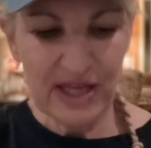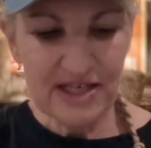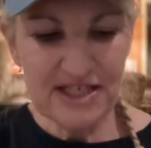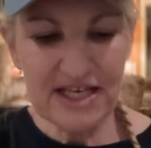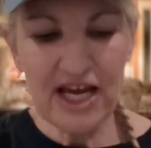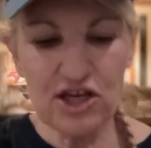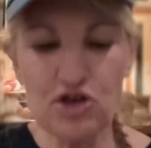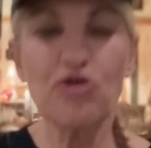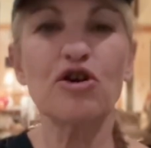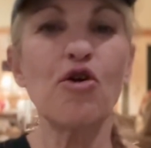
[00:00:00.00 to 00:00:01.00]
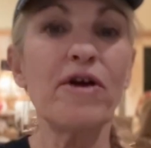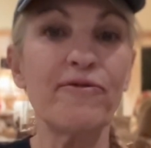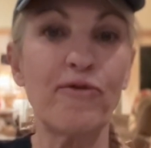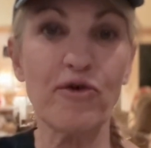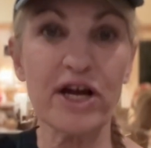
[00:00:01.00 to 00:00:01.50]
Today, you're going
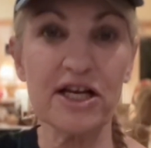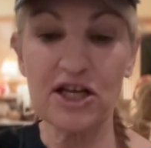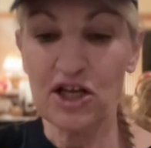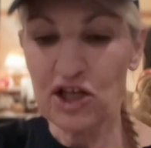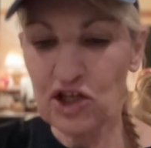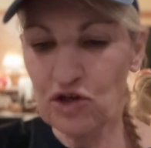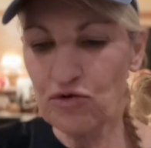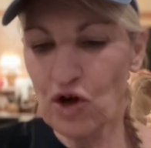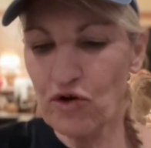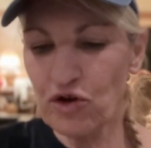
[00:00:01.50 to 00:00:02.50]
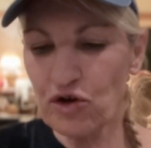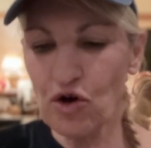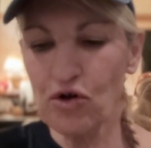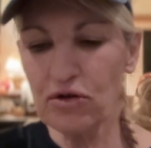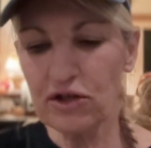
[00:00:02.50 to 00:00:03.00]
for it. You know your
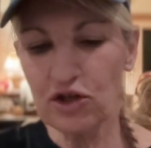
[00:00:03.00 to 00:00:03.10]
goal,